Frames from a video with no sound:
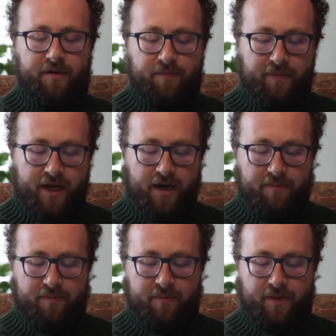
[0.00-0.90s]

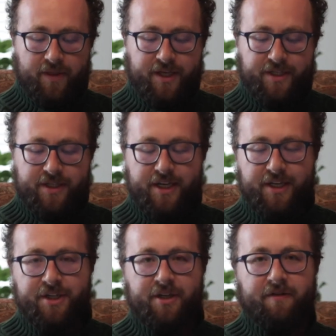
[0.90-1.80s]
become these
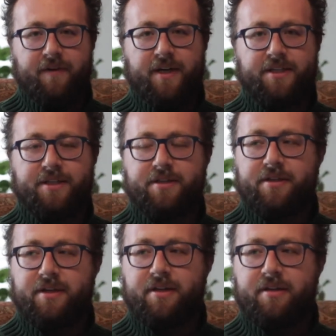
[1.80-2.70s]
teaching devices
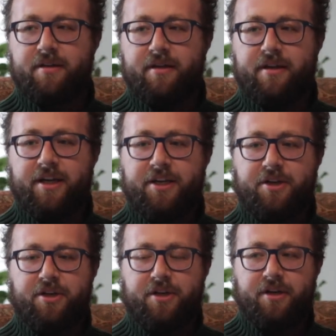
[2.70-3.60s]
to
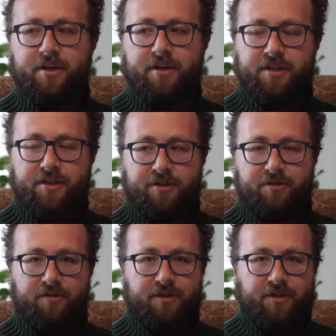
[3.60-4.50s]
teach
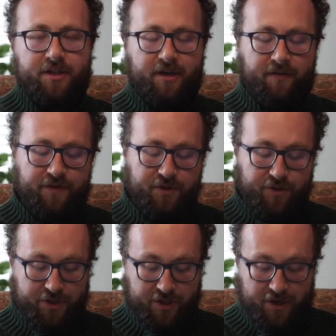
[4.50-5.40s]
students of
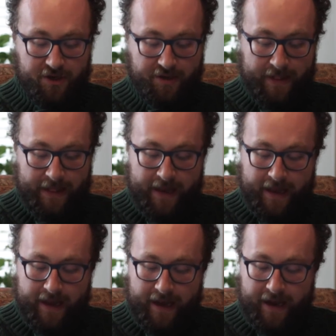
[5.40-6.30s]
Jewish law
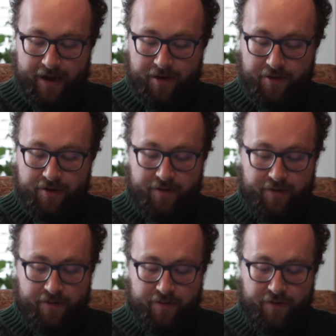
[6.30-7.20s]
how
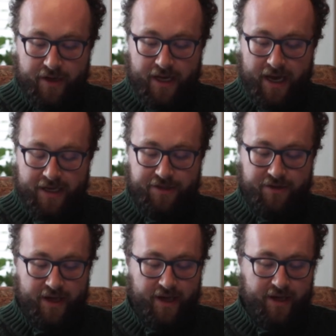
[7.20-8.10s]
to
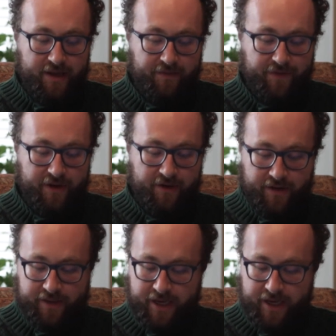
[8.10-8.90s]
ascertain and figure out the